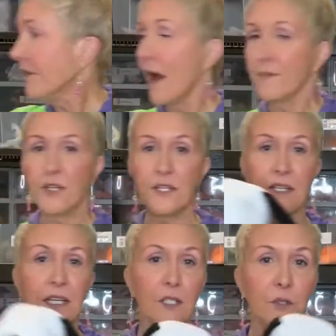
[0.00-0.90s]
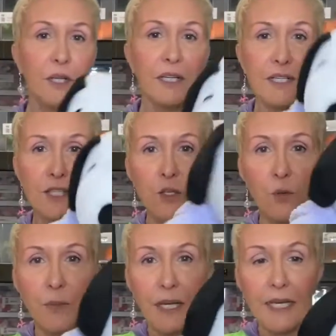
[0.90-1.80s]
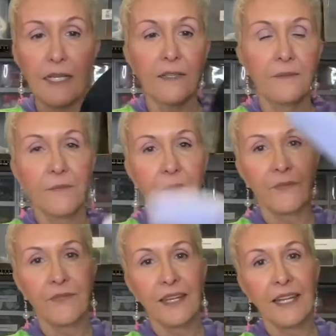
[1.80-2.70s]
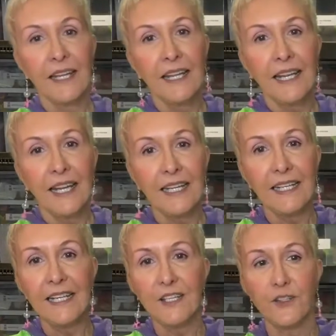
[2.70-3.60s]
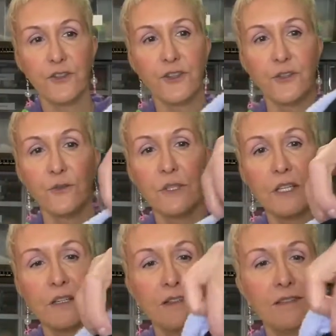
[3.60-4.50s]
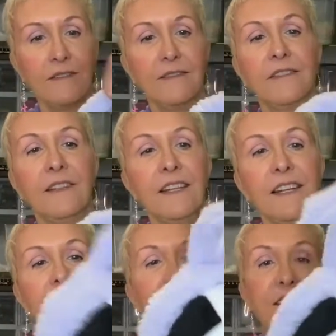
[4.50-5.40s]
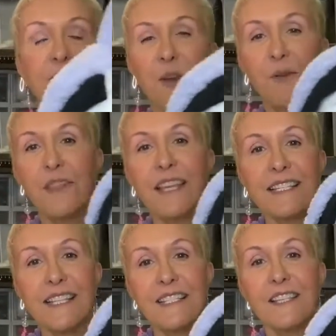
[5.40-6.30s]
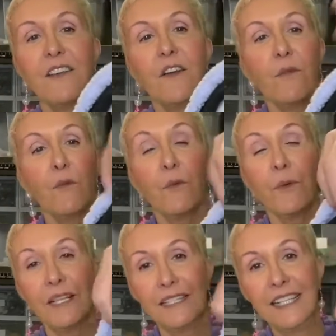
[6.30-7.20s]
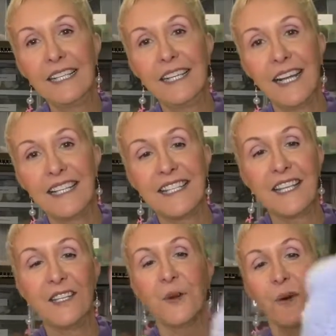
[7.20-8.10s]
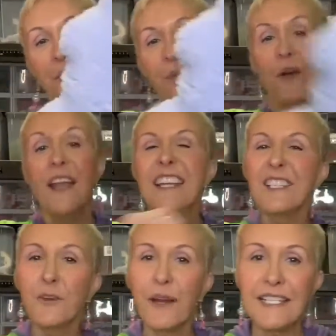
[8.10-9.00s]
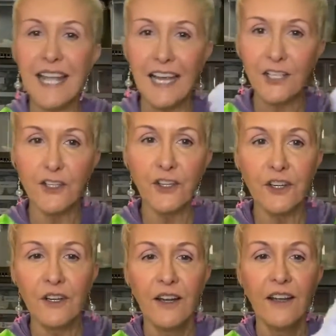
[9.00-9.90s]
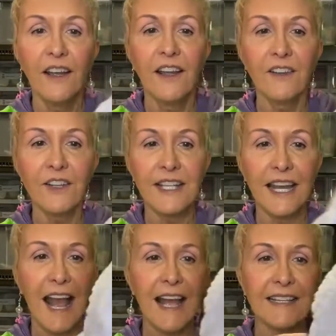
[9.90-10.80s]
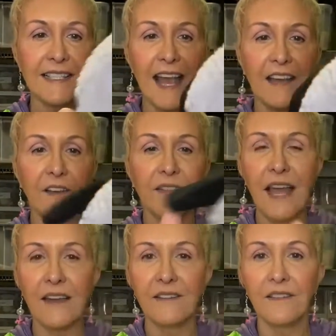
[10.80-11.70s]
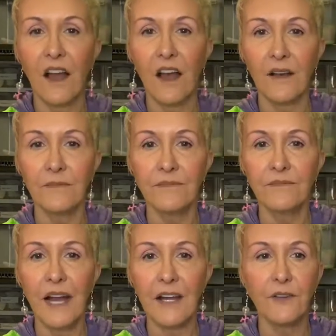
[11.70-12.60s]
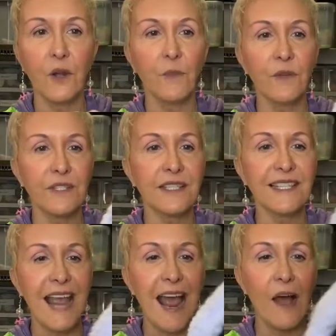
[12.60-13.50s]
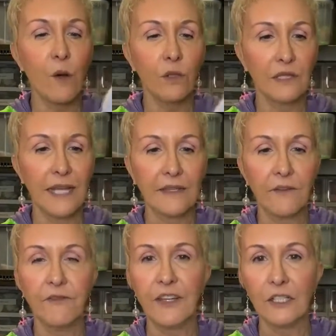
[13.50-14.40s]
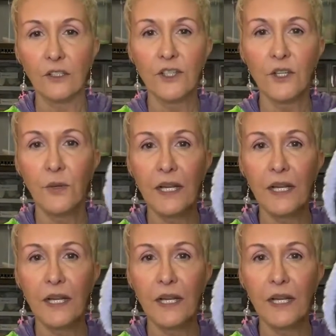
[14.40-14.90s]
options, including a Snoopy in an Easter suit. So this is really nice, adorable. It's a great texture because it has that I don't know, almost towel-like feel to